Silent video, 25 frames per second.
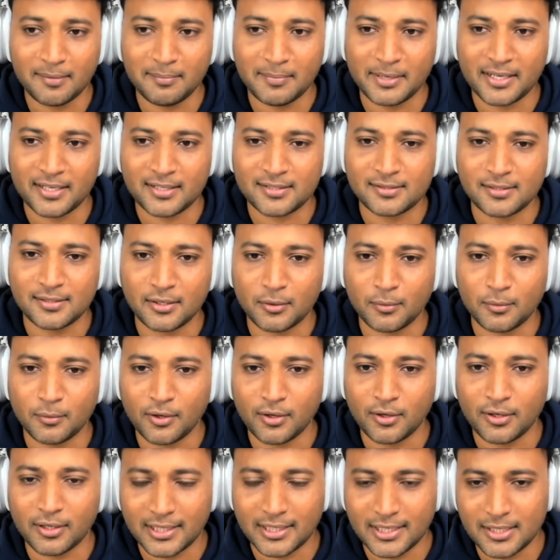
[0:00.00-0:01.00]
metrics that you
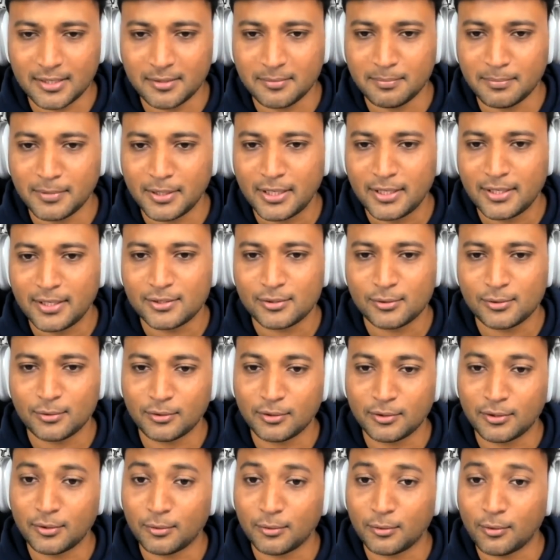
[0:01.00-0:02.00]
want to keep so
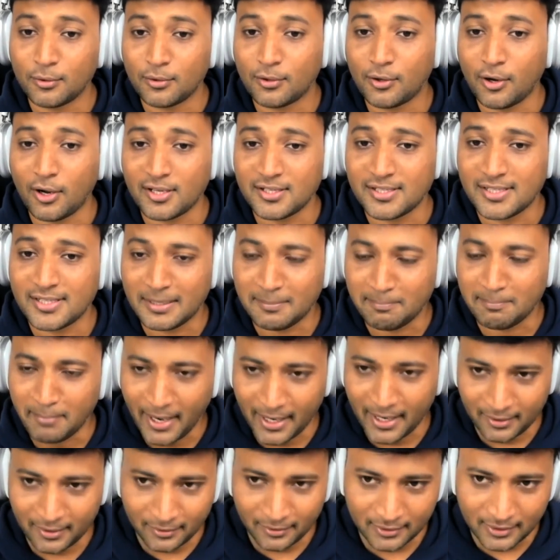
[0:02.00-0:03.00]
that you don't cause an
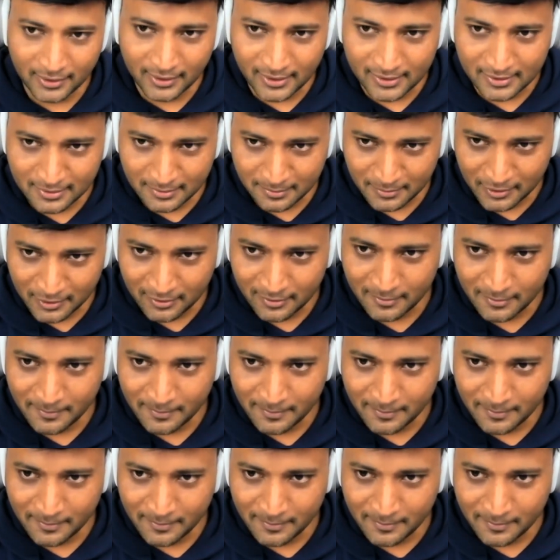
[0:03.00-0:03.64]
impact to the customer.